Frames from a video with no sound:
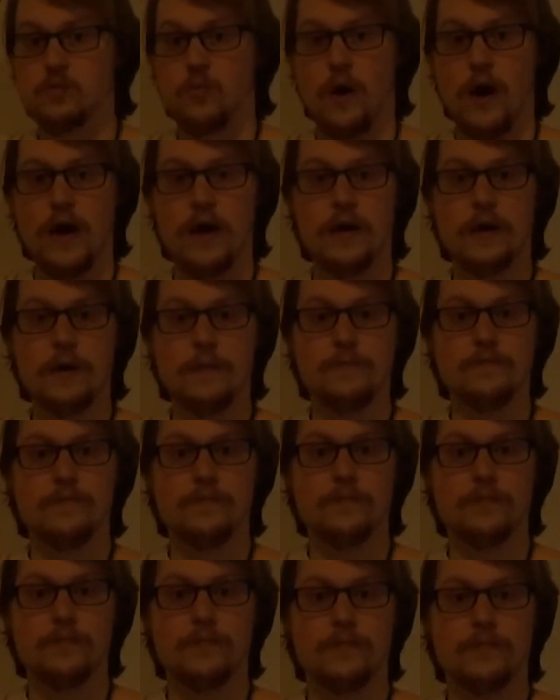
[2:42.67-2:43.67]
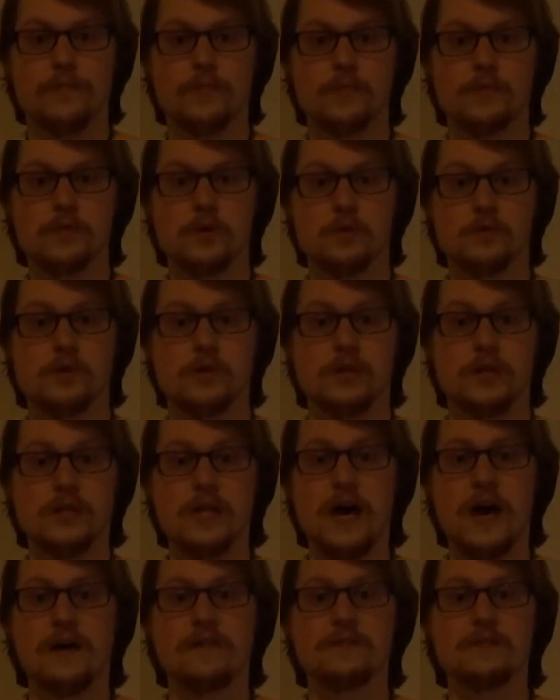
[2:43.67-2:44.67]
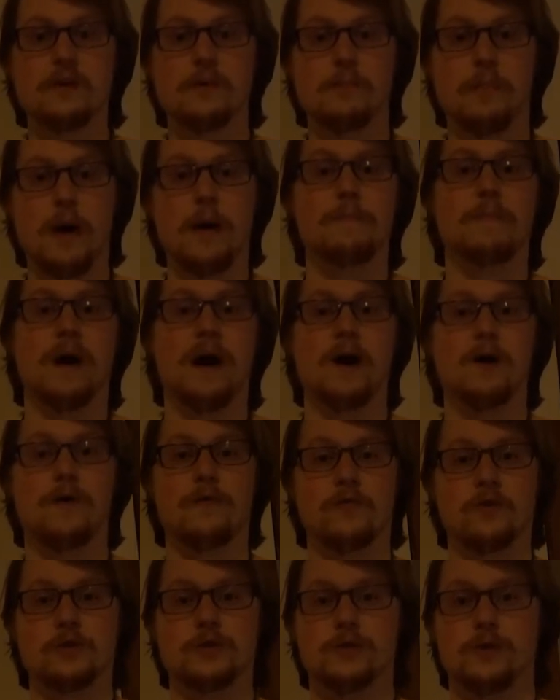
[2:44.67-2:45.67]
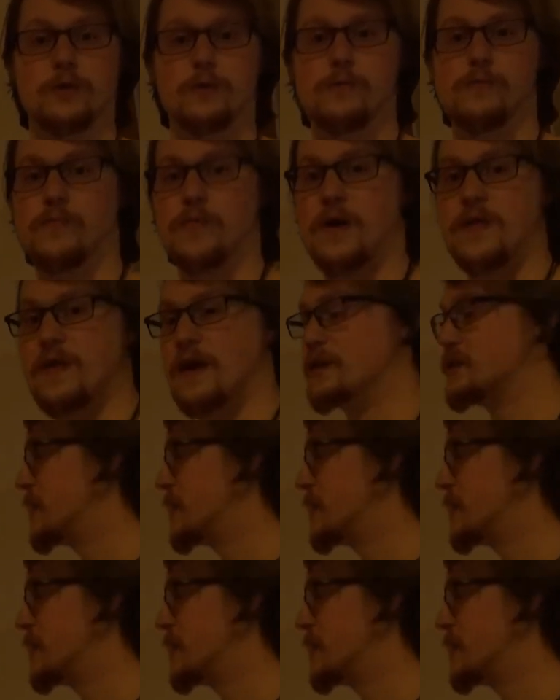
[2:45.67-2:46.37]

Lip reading: way, so to the left, by pi over 2. And that's